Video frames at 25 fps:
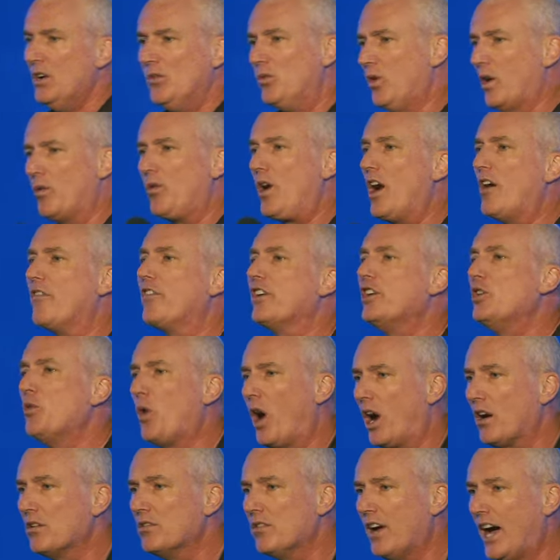wherever you
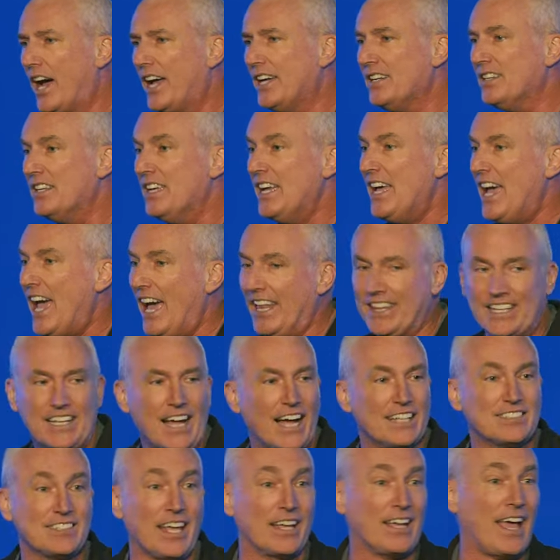are, right? And the
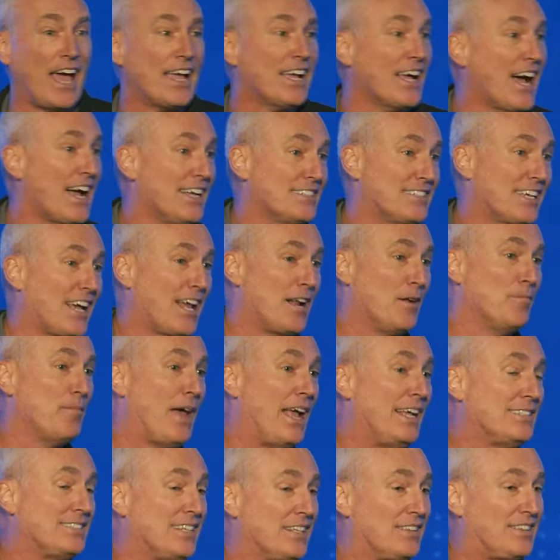guy's like, hey guys, I got an
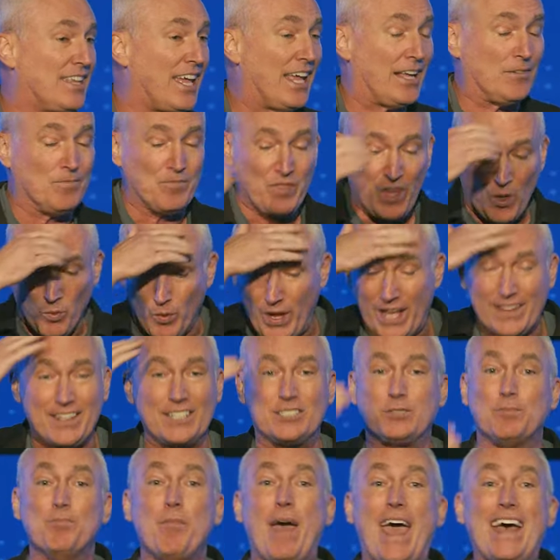amazing thing. We had
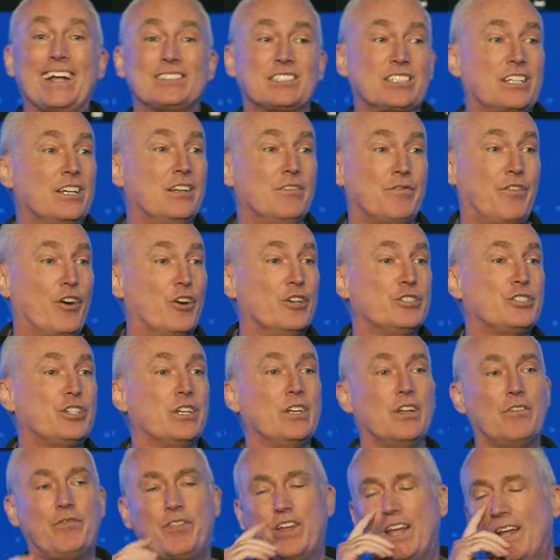this mass
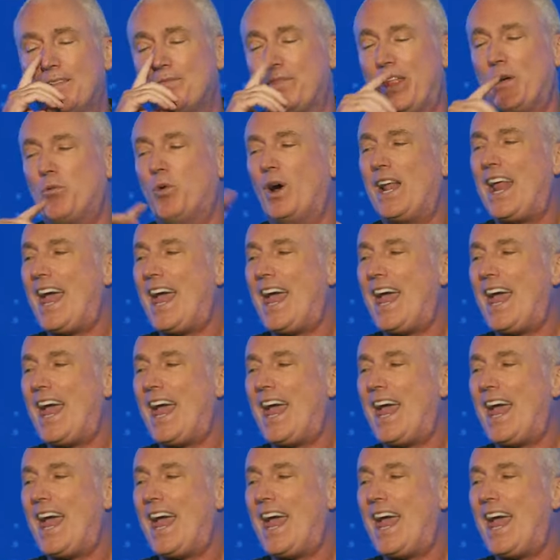conversion event, and what